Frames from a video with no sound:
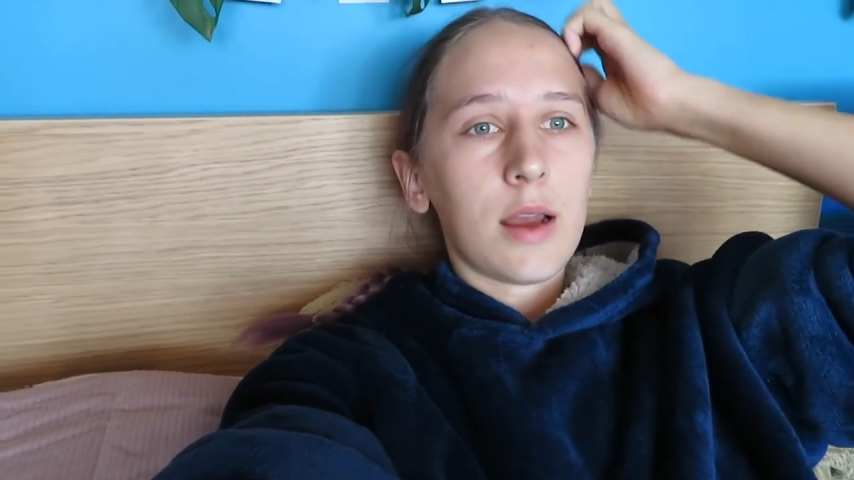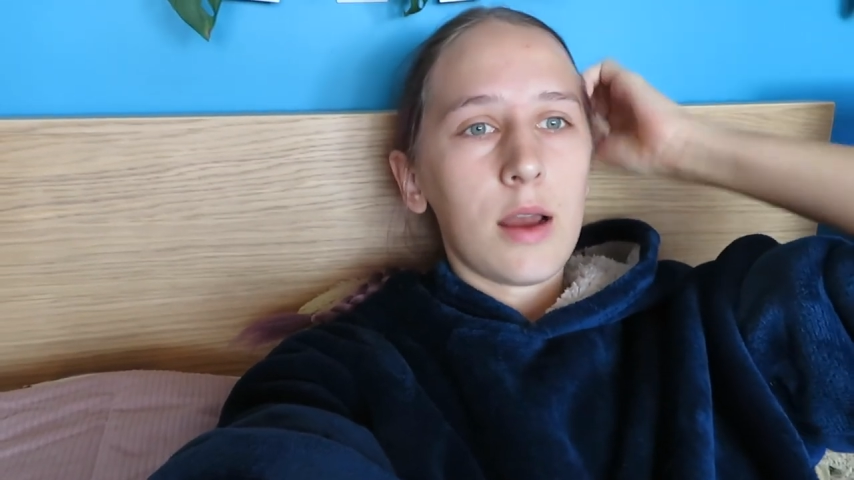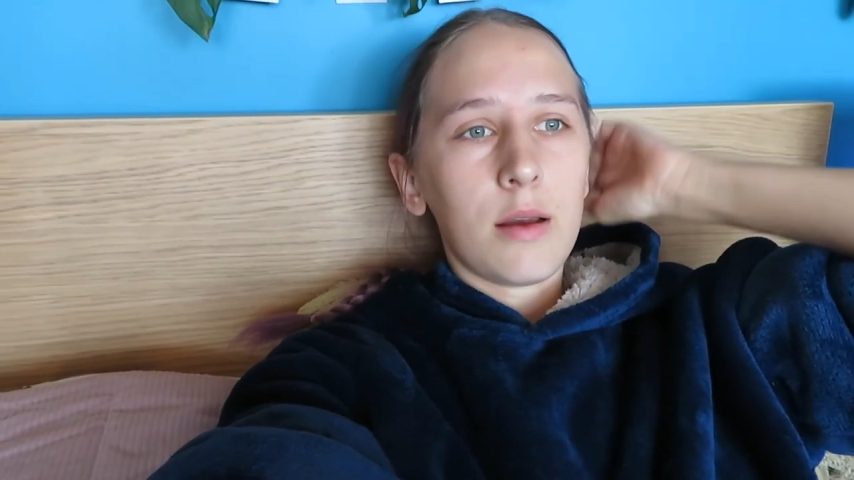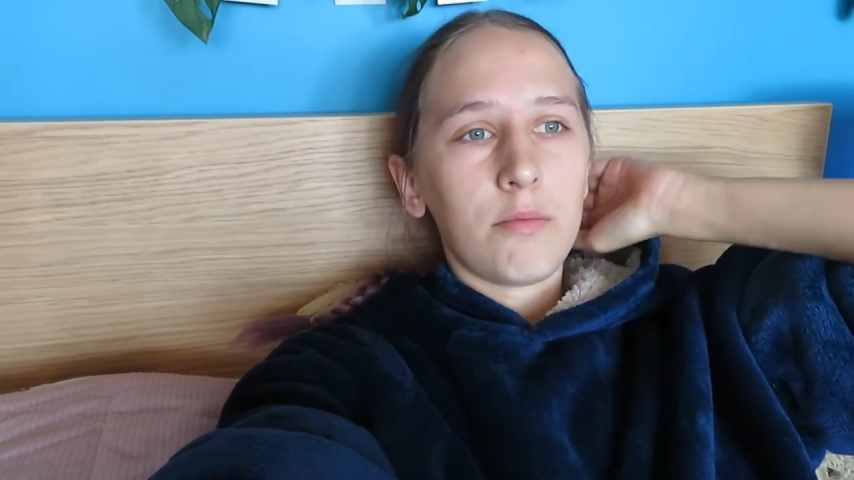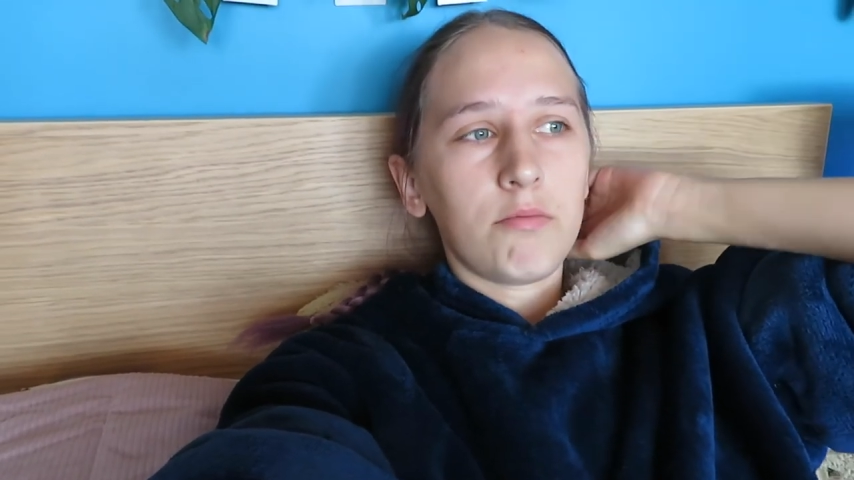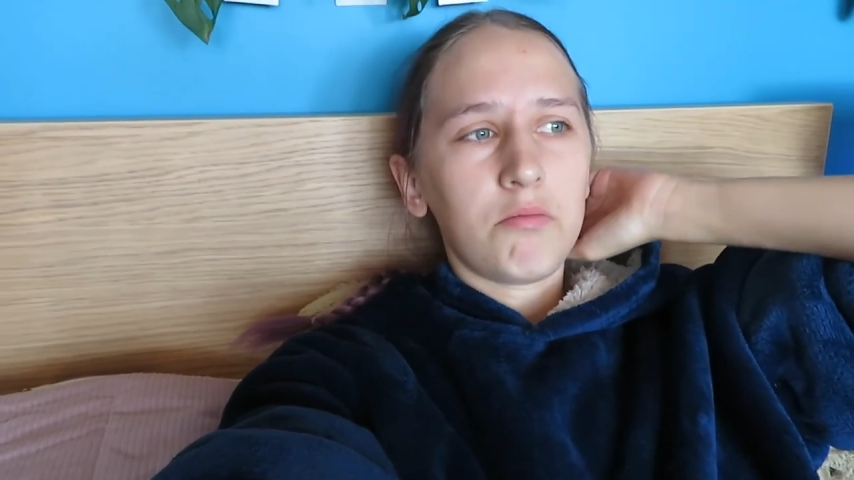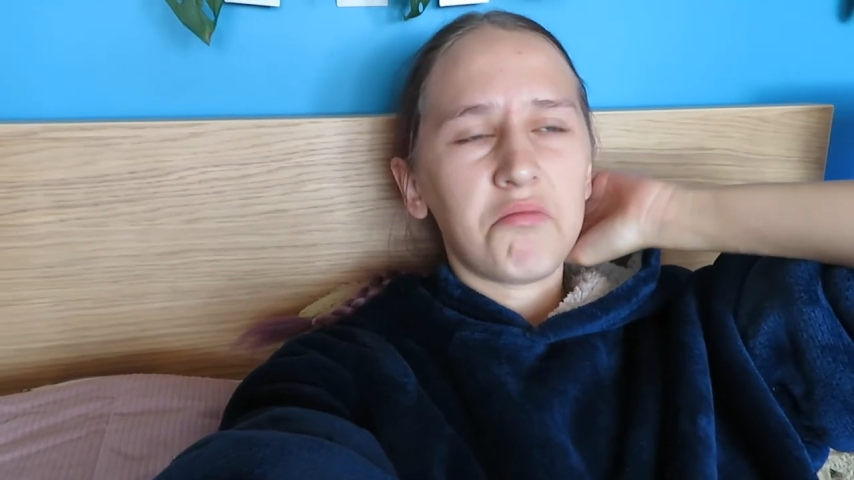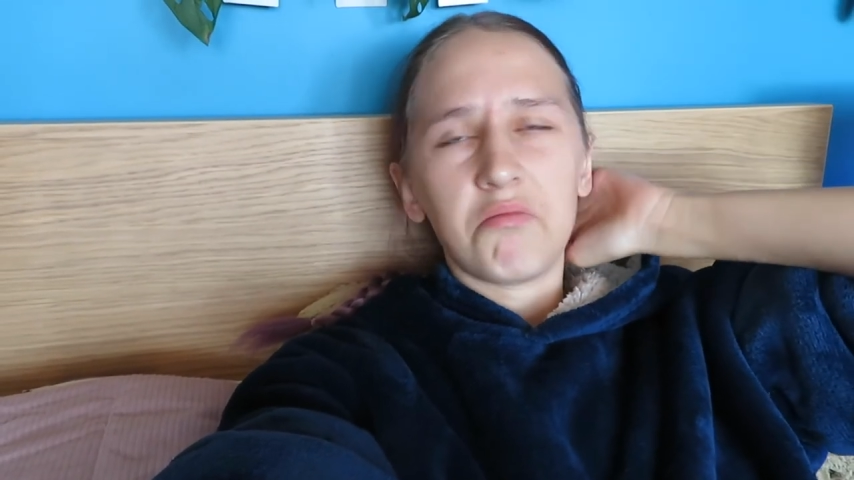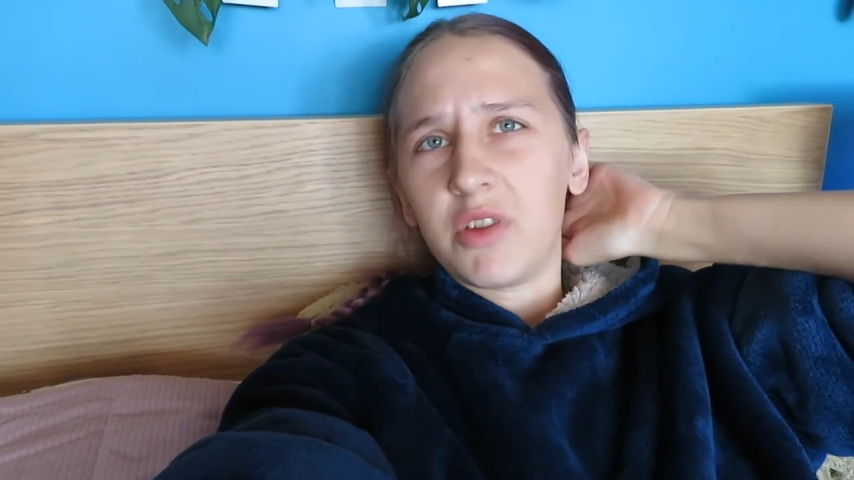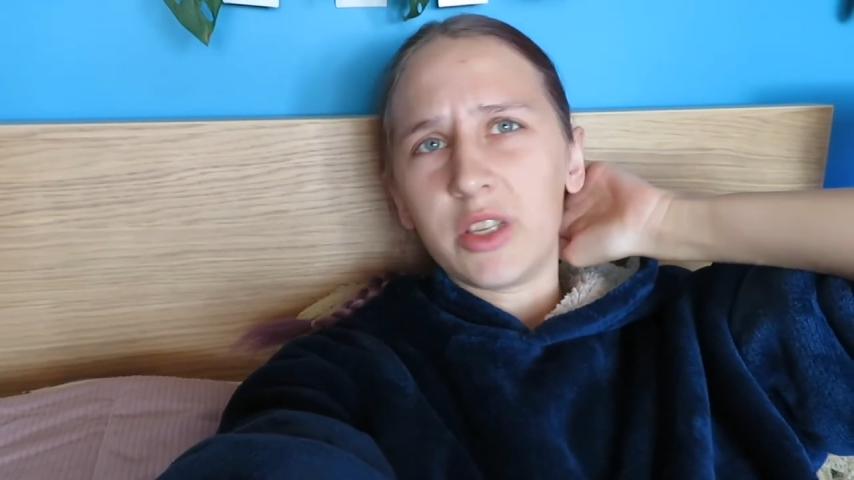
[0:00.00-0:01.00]

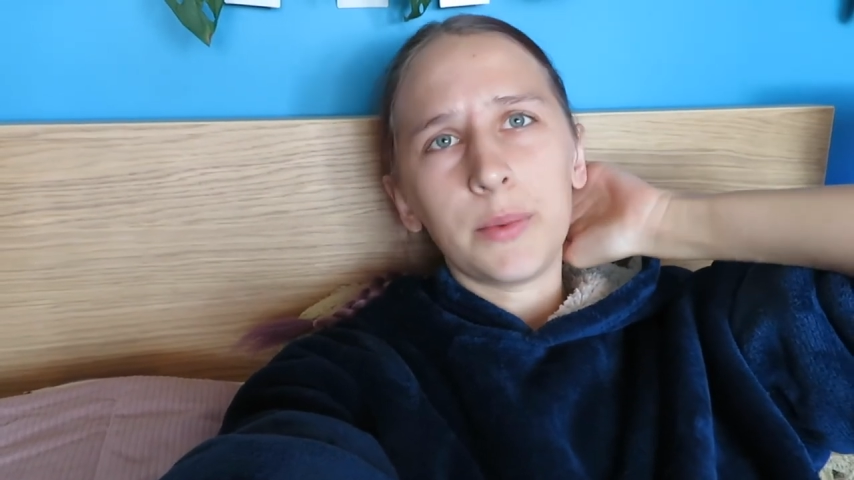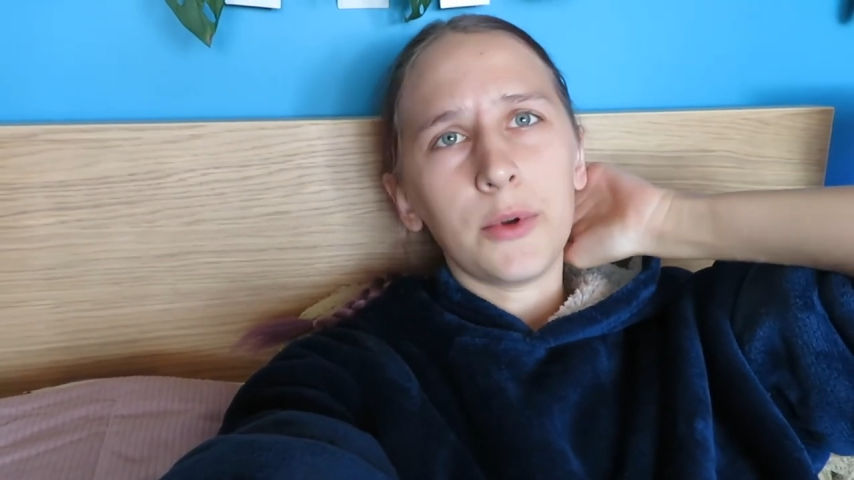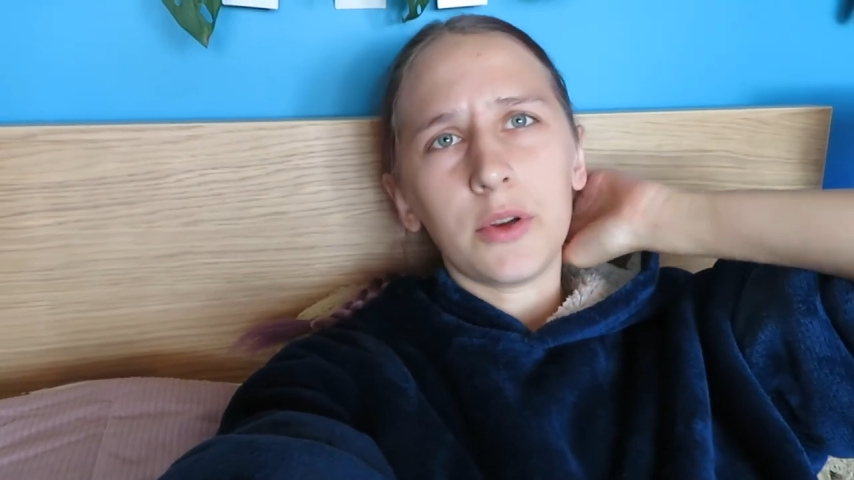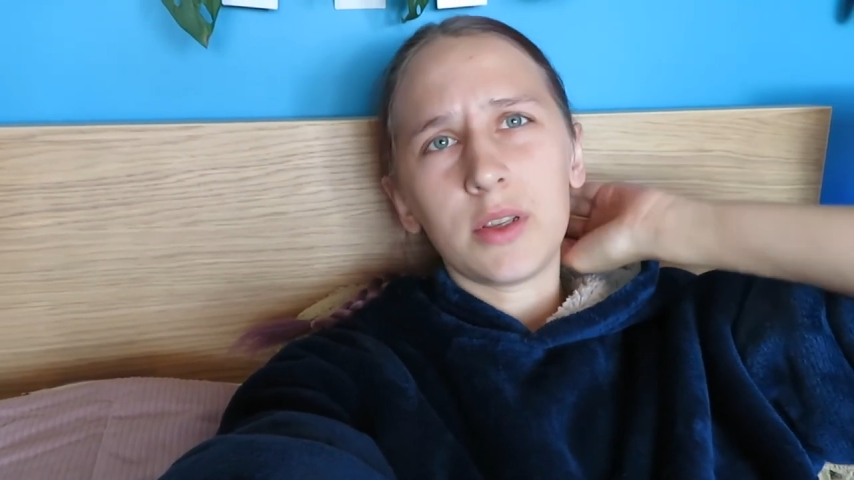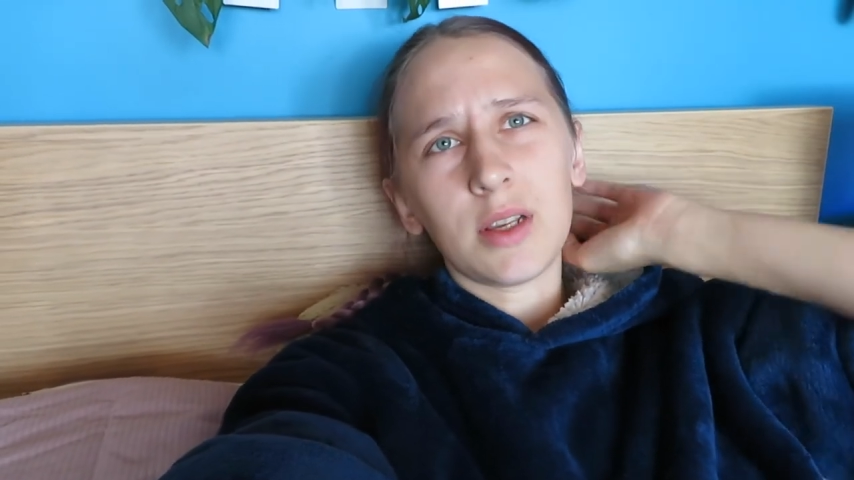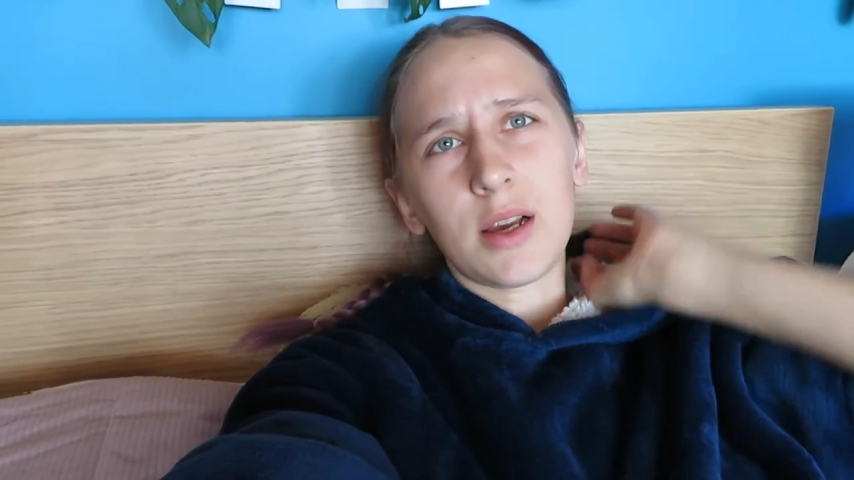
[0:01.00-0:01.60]
Her spooks